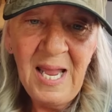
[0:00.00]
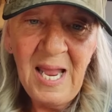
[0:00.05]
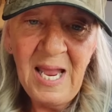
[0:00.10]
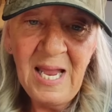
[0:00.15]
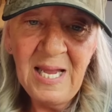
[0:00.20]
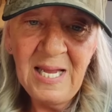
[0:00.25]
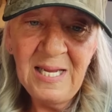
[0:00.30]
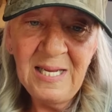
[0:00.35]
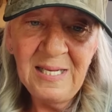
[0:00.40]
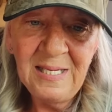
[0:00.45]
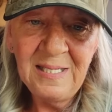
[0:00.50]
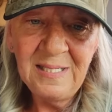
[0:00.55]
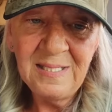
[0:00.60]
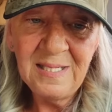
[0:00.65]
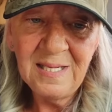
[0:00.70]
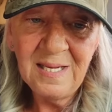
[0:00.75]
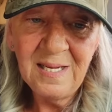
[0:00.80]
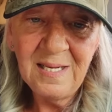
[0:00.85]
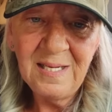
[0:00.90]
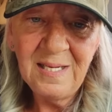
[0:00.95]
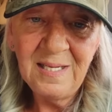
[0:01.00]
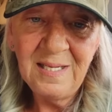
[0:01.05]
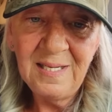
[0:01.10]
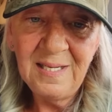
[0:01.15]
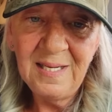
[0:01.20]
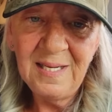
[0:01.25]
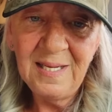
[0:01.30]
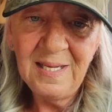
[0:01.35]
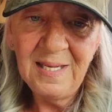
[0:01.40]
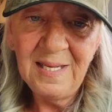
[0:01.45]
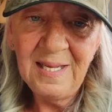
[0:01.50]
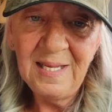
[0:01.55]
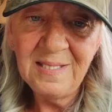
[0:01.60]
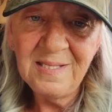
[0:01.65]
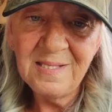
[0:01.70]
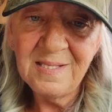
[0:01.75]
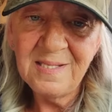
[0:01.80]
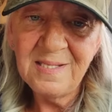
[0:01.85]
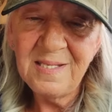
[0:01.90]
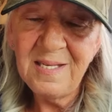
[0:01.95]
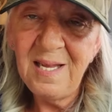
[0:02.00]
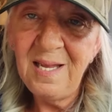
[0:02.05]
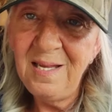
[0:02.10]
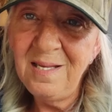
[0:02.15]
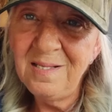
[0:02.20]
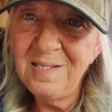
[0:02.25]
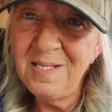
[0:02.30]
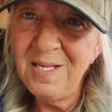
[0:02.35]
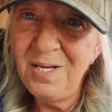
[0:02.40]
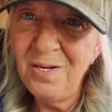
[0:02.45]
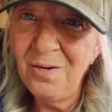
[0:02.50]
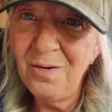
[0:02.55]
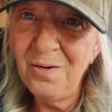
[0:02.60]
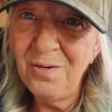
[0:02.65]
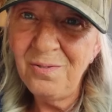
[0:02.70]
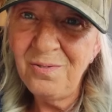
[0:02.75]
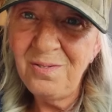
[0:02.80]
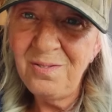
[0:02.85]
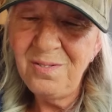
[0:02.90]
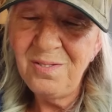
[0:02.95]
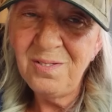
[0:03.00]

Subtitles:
And it's easier